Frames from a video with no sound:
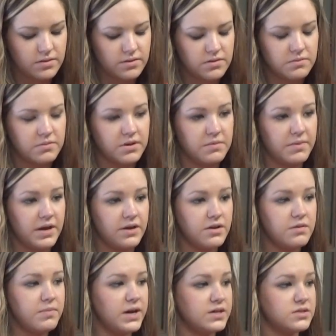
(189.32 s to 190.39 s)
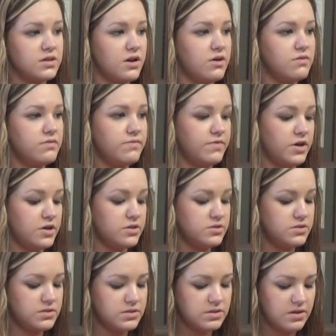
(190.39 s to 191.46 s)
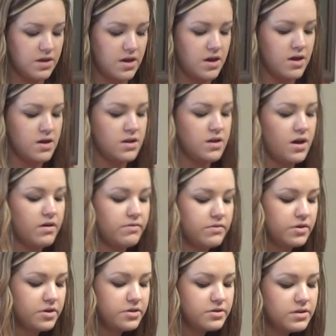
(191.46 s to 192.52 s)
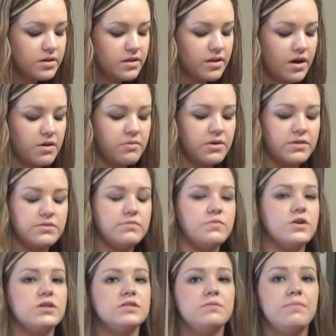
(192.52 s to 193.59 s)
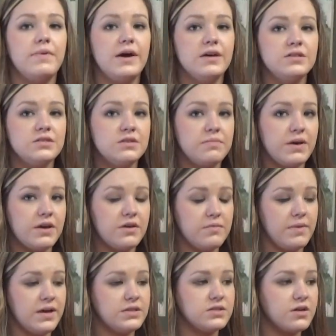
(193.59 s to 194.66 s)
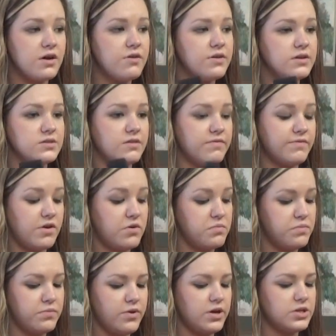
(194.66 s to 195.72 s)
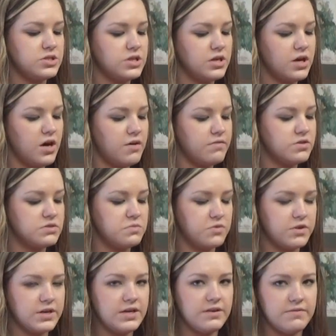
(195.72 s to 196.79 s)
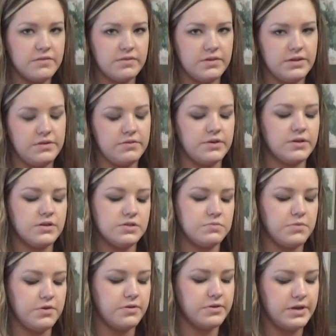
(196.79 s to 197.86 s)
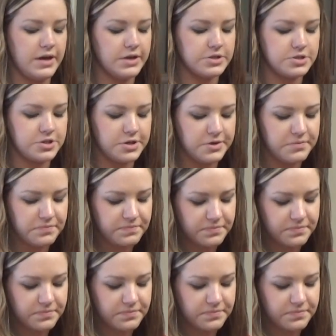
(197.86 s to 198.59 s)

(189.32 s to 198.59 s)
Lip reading: You'll want to paint your base coat first. And I've learned that what works best to paint your base coat is a foam brush. It covers more evenly, you'll get a smoother texture.